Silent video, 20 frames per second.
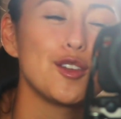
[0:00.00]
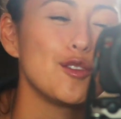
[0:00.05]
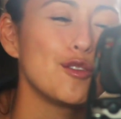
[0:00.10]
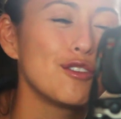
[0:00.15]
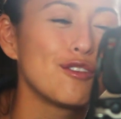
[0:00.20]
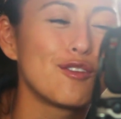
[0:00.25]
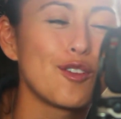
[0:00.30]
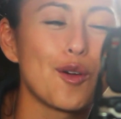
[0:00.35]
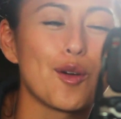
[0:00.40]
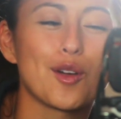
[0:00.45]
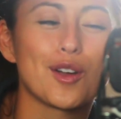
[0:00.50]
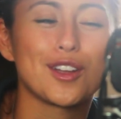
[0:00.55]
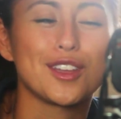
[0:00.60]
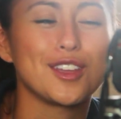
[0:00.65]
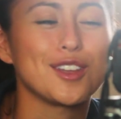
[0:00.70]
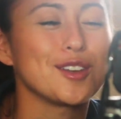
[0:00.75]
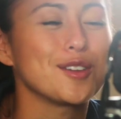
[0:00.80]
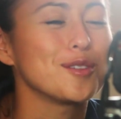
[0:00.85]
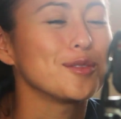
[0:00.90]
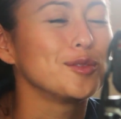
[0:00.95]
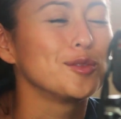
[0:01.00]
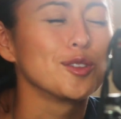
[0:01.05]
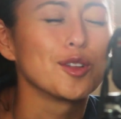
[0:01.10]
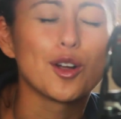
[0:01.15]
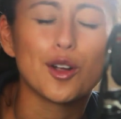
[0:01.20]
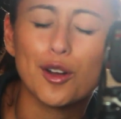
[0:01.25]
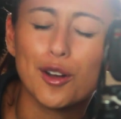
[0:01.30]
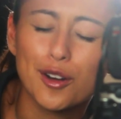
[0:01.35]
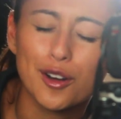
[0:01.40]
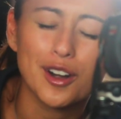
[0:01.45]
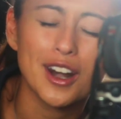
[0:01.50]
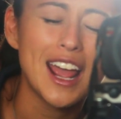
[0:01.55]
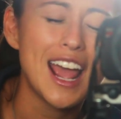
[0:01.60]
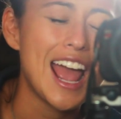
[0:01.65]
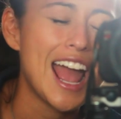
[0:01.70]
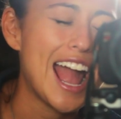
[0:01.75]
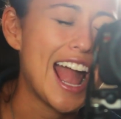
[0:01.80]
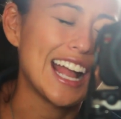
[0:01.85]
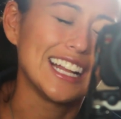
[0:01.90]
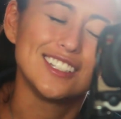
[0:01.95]
you, for you, learn,
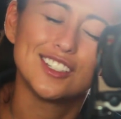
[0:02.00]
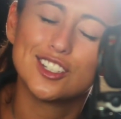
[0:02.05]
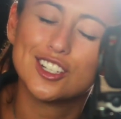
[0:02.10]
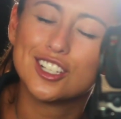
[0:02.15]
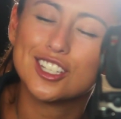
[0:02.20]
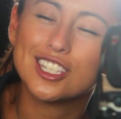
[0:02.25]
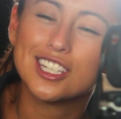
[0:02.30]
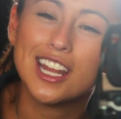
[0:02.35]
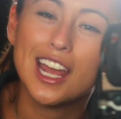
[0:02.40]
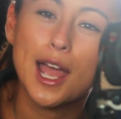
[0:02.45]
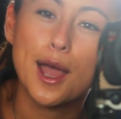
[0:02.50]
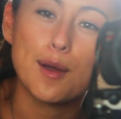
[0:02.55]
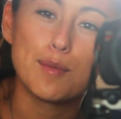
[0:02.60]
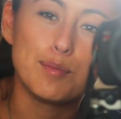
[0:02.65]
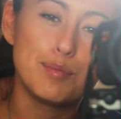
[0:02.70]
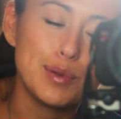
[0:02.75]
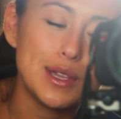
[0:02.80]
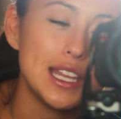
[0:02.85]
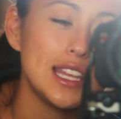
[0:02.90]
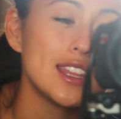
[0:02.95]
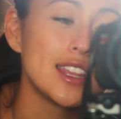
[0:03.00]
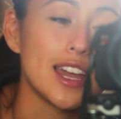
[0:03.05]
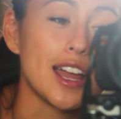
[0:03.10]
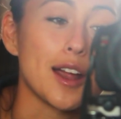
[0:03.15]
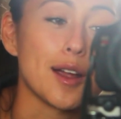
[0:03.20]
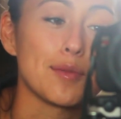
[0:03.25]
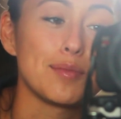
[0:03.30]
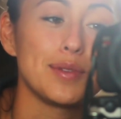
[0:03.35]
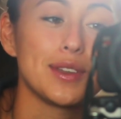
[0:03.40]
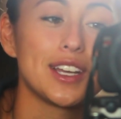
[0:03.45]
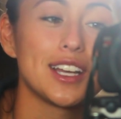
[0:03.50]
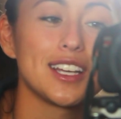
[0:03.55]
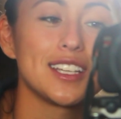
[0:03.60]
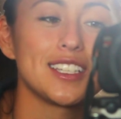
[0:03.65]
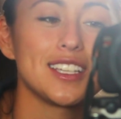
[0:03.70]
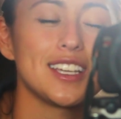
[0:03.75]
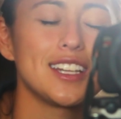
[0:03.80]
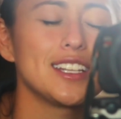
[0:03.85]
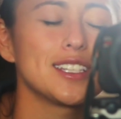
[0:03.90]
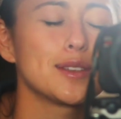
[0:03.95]
and just be there,
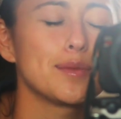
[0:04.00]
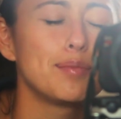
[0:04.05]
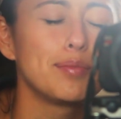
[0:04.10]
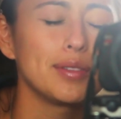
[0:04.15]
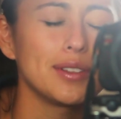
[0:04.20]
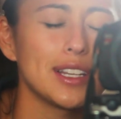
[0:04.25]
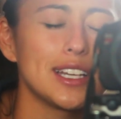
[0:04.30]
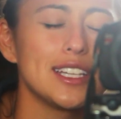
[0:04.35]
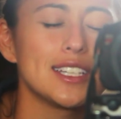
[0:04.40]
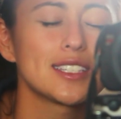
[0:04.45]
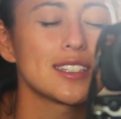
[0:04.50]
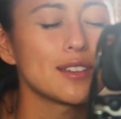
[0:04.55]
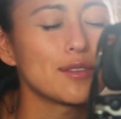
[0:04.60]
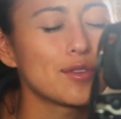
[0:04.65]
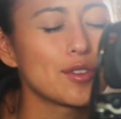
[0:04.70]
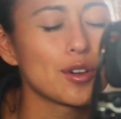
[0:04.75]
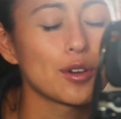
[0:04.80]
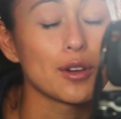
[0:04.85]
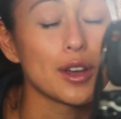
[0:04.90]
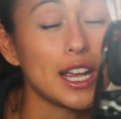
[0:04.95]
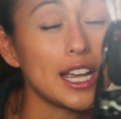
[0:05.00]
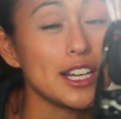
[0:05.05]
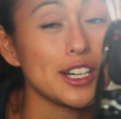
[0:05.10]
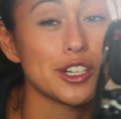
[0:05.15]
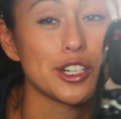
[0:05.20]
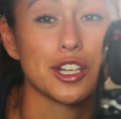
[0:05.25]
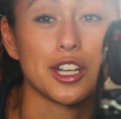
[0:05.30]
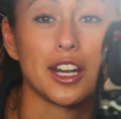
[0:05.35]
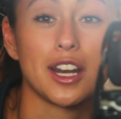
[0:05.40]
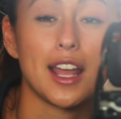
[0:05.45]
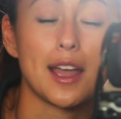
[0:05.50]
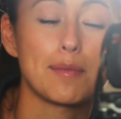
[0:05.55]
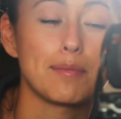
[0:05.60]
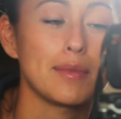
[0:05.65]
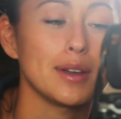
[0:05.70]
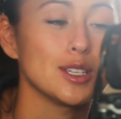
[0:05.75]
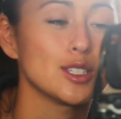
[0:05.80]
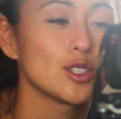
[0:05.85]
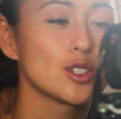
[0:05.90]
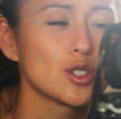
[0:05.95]
because it is a place of creation and
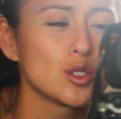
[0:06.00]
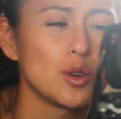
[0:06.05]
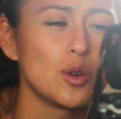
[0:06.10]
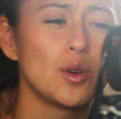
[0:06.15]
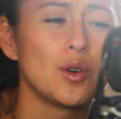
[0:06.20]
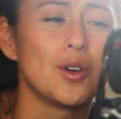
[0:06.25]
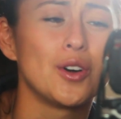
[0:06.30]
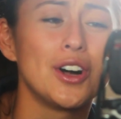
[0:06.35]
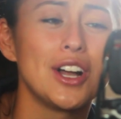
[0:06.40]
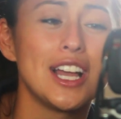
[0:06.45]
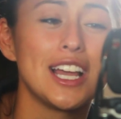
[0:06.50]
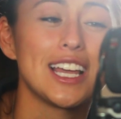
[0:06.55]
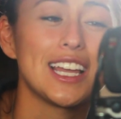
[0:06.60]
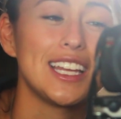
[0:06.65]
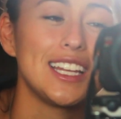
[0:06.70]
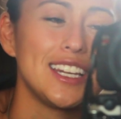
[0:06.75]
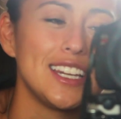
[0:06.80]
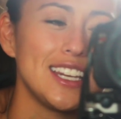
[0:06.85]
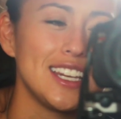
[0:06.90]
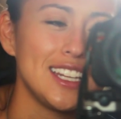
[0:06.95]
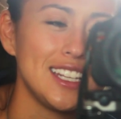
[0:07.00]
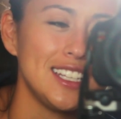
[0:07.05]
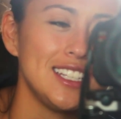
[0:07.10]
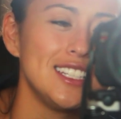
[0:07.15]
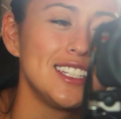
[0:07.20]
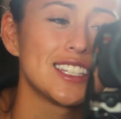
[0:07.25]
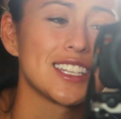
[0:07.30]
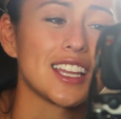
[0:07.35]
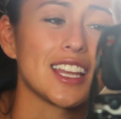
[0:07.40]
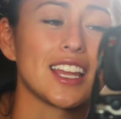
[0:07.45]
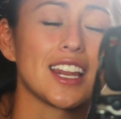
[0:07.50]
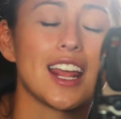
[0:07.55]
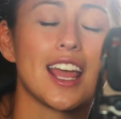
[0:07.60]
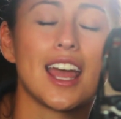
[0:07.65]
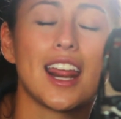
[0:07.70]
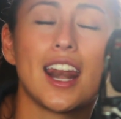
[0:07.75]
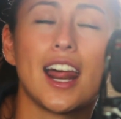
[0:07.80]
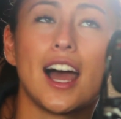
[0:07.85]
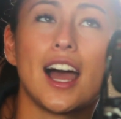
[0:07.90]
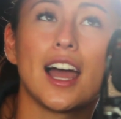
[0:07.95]
my soul, it needs it,
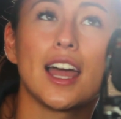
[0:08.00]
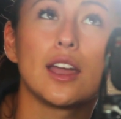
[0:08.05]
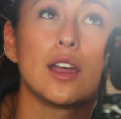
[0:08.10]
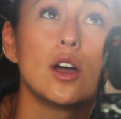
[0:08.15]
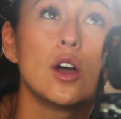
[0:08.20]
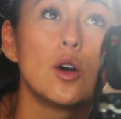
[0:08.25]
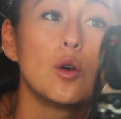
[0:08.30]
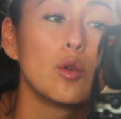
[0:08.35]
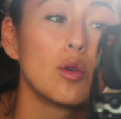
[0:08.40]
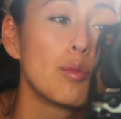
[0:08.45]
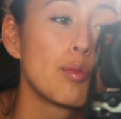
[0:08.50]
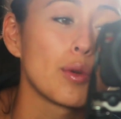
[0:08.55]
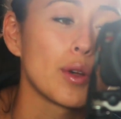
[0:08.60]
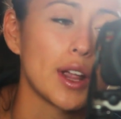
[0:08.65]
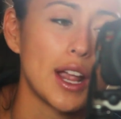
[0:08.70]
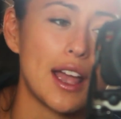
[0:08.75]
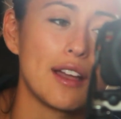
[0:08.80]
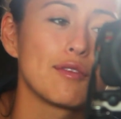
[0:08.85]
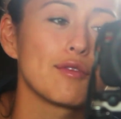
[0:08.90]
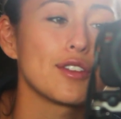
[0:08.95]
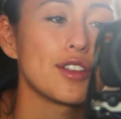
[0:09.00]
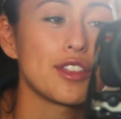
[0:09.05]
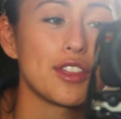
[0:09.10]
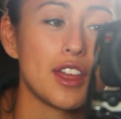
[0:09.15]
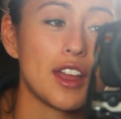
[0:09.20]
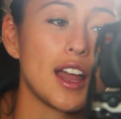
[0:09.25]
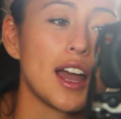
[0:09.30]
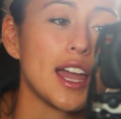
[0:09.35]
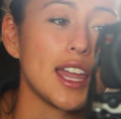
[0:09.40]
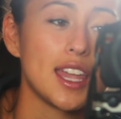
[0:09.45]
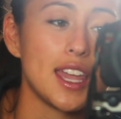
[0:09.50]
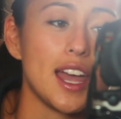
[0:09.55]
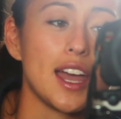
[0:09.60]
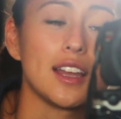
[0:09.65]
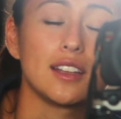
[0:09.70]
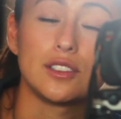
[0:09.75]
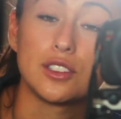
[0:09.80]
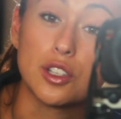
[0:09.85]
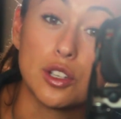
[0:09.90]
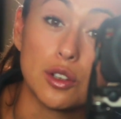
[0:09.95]
and I will bring everything I
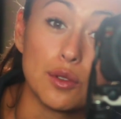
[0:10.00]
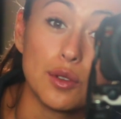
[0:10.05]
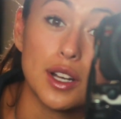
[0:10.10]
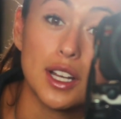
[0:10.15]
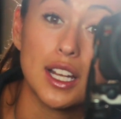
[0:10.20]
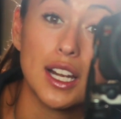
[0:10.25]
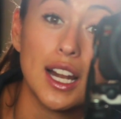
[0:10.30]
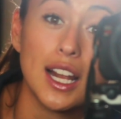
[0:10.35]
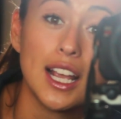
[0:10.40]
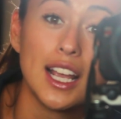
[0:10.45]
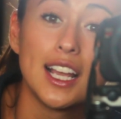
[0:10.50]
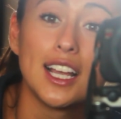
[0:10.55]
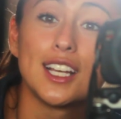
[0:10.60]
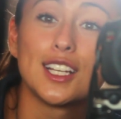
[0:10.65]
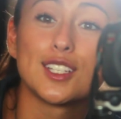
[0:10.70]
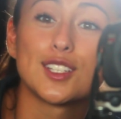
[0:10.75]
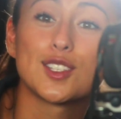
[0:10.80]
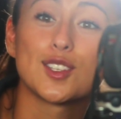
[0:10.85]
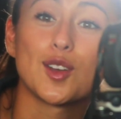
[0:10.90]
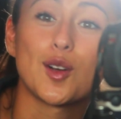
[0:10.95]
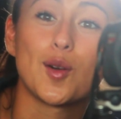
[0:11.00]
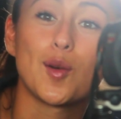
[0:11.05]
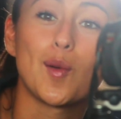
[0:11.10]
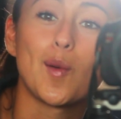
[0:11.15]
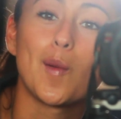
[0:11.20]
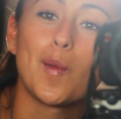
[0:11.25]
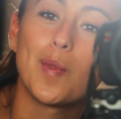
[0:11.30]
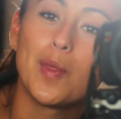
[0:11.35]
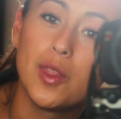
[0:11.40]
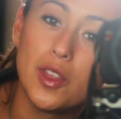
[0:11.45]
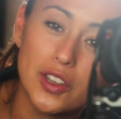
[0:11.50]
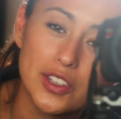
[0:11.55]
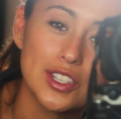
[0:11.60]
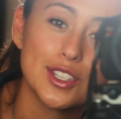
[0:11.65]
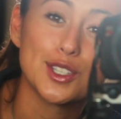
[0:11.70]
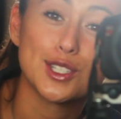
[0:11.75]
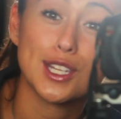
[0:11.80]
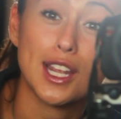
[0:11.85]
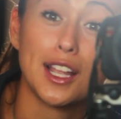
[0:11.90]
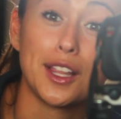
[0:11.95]
can to it. So this
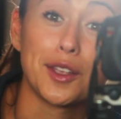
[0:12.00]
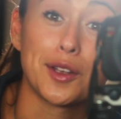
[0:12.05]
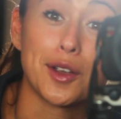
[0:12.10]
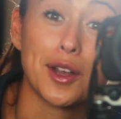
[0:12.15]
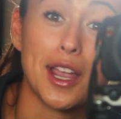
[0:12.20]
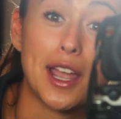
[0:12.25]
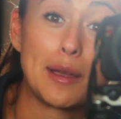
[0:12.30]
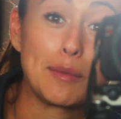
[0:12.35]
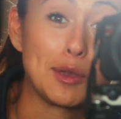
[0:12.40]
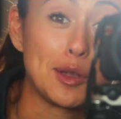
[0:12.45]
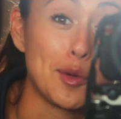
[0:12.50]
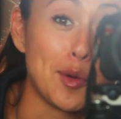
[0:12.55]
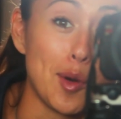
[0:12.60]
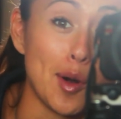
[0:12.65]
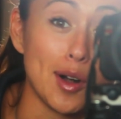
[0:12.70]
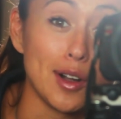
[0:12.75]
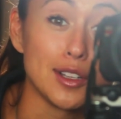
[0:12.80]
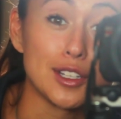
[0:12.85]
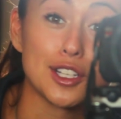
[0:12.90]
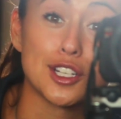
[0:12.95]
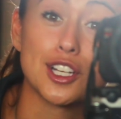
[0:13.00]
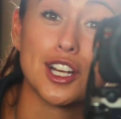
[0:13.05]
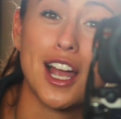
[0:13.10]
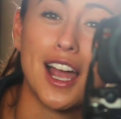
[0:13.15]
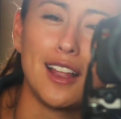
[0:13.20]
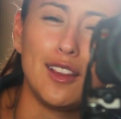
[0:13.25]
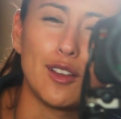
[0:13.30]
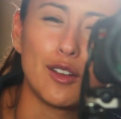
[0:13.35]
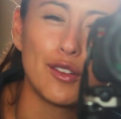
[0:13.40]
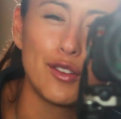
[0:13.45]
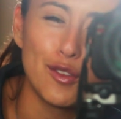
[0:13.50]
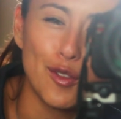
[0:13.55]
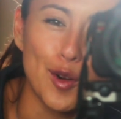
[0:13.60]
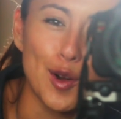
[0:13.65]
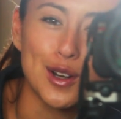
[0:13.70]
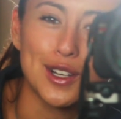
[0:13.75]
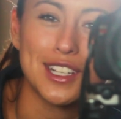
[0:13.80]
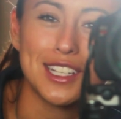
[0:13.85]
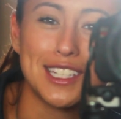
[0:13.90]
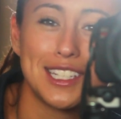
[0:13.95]
is Taylor Kemi Walsh. I look
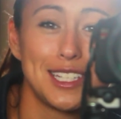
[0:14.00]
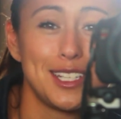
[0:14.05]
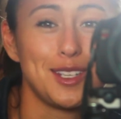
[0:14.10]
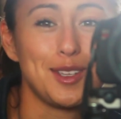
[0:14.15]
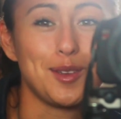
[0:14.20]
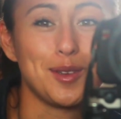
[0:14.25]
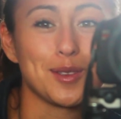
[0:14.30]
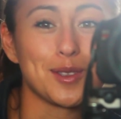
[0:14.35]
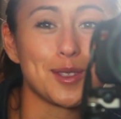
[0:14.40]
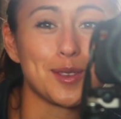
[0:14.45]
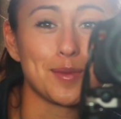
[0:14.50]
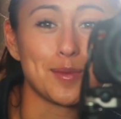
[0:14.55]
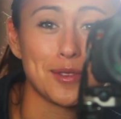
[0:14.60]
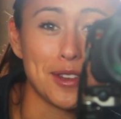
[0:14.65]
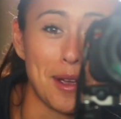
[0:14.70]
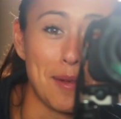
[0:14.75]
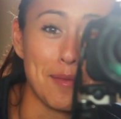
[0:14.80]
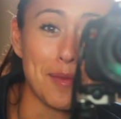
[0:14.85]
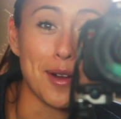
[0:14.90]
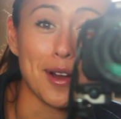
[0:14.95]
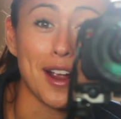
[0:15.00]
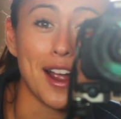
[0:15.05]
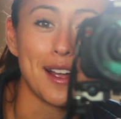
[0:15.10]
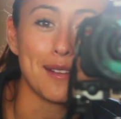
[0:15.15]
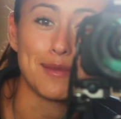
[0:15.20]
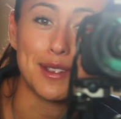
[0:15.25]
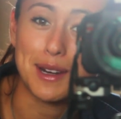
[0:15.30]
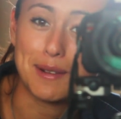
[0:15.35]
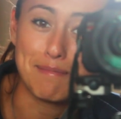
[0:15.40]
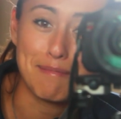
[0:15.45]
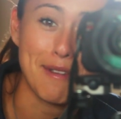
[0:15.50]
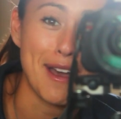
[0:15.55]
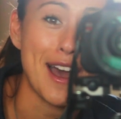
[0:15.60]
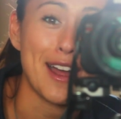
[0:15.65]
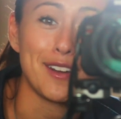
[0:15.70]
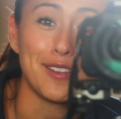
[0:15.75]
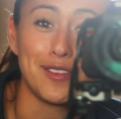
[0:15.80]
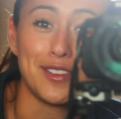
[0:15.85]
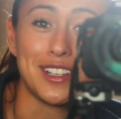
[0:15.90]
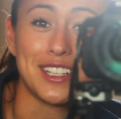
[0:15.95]
forward to seeing you in September. I'm going to
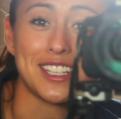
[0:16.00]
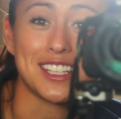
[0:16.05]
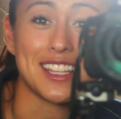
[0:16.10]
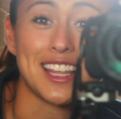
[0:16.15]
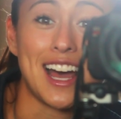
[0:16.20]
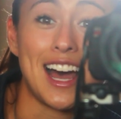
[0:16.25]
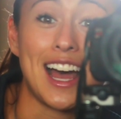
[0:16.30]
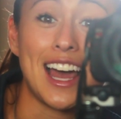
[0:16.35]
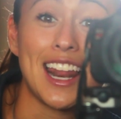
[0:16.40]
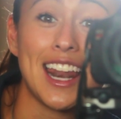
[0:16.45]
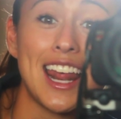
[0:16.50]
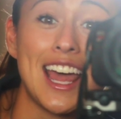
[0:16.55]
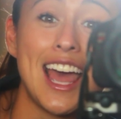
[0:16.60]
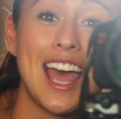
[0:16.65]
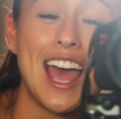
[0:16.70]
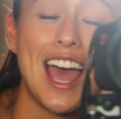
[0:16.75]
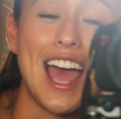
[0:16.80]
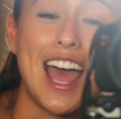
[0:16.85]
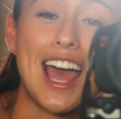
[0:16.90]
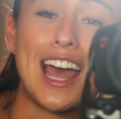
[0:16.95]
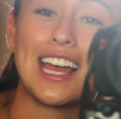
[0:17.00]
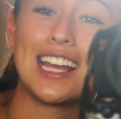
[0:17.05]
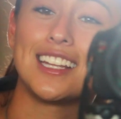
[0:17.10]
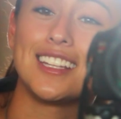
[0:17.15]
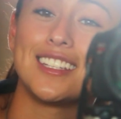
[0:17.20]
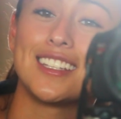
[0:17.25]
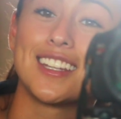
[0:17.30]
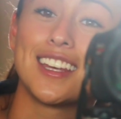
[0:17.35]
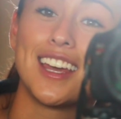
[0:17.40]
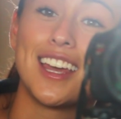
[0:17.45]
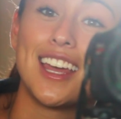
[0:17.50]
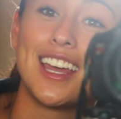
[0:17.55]
manifest that. And